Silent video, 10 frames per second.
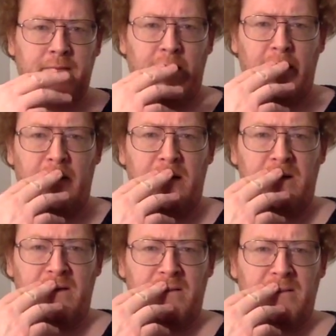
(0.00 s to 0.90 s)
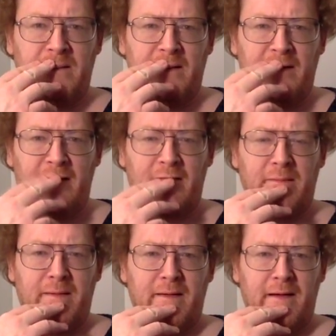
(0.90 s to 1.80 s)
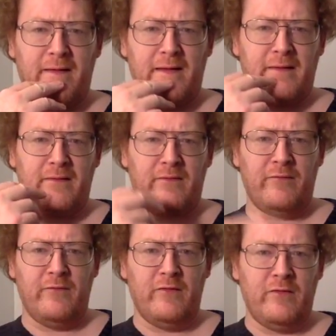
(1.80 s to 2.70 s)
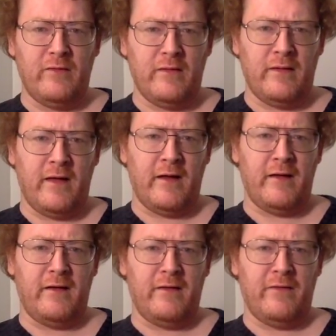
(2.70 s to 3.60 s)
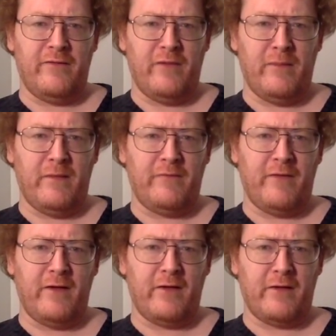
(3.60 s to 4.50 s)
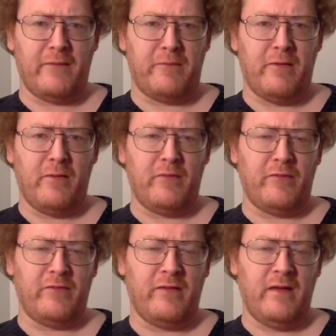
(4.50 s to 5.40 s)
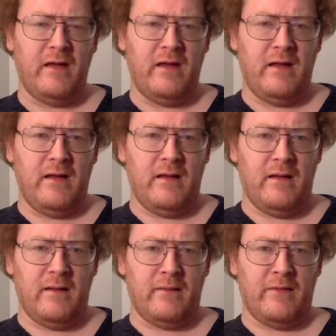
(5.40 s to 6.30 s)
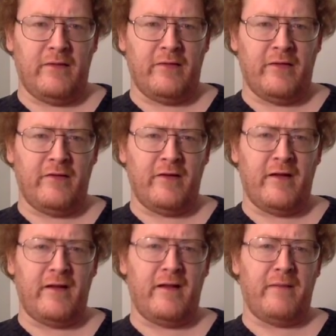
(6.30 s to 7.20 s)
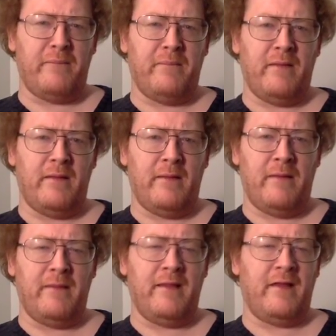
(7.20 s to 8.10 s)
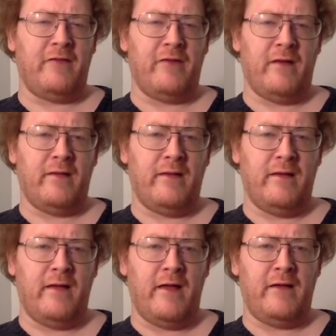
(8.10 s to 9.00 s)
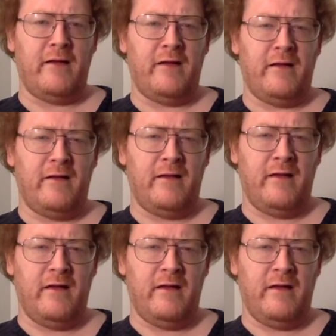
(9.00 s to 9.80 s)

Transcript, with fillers: And uh, he talks about how they uh, edited the film on Final Cut Pro, which is, uh, they, they shot it on, I mean, that shot. They edited it